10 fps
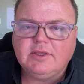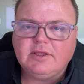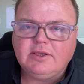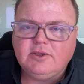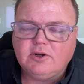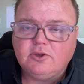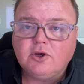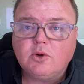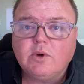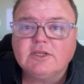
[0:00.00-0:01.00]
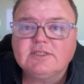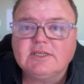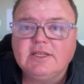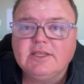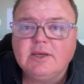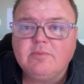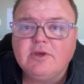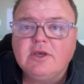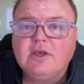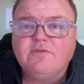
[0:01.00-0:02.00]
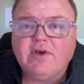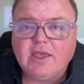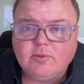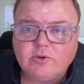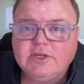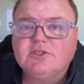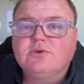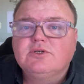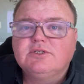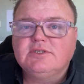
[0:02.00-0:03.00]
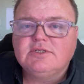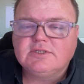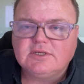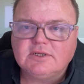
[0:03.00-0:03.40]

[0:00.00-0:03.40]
you're going to want to send them valuable resources,